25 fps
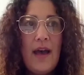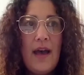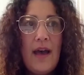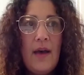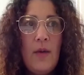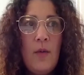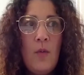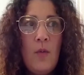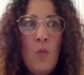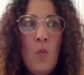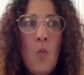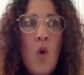
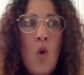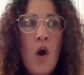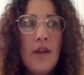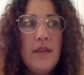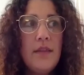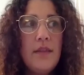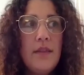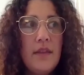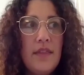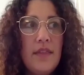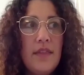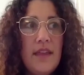one
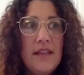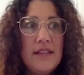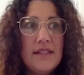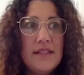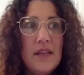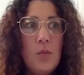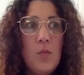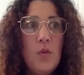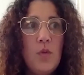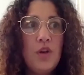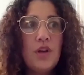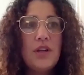of the things
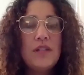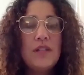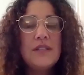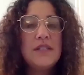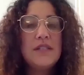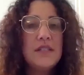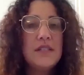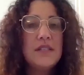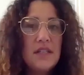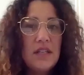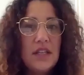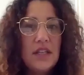that we're
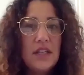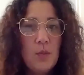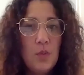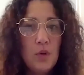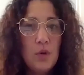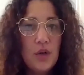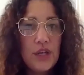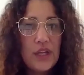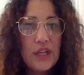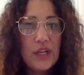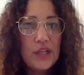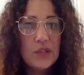consistently
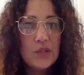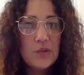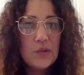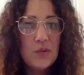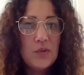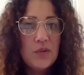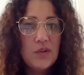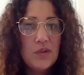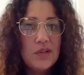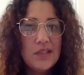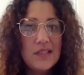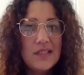working
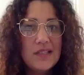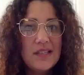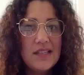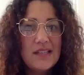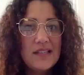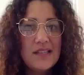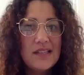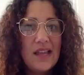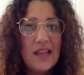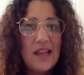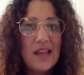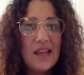towards
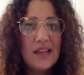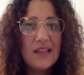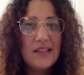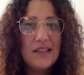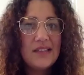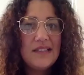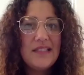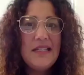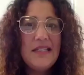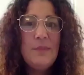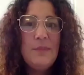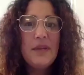is like
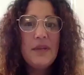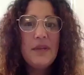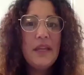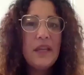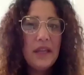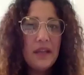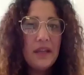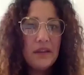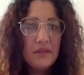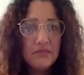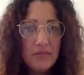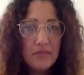
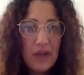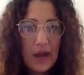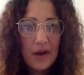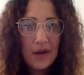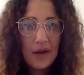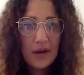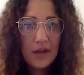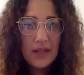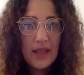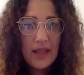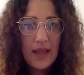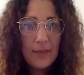deepening our
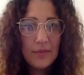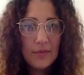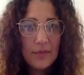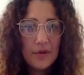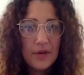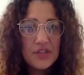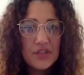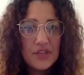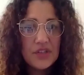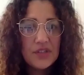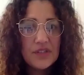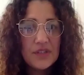
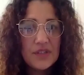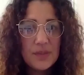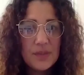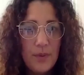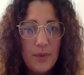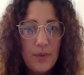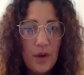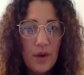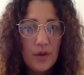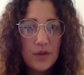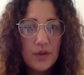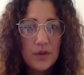collaborations and
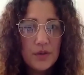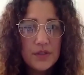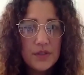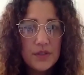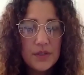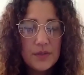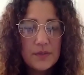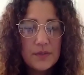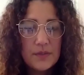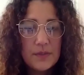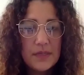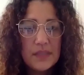
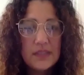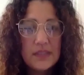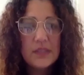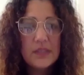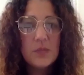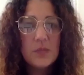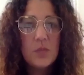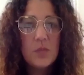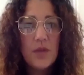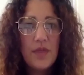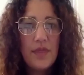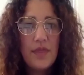partnerships, because it's
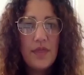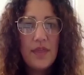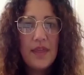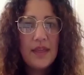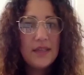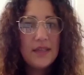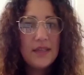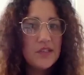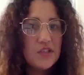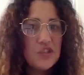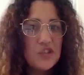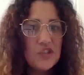one
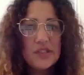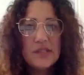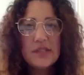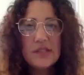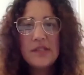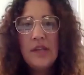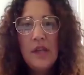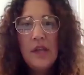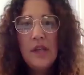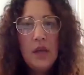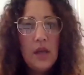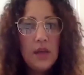thing to
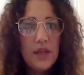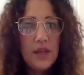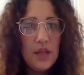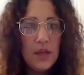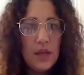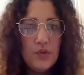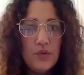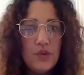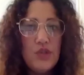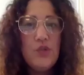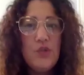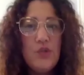just,
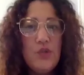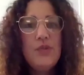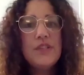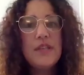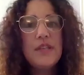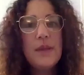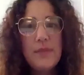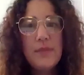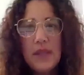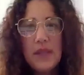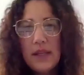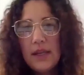do
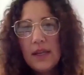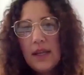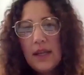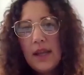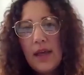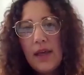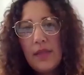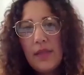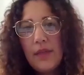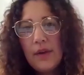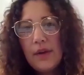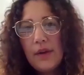something
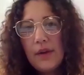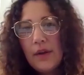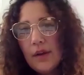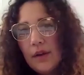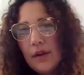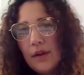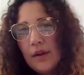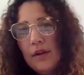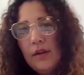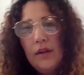together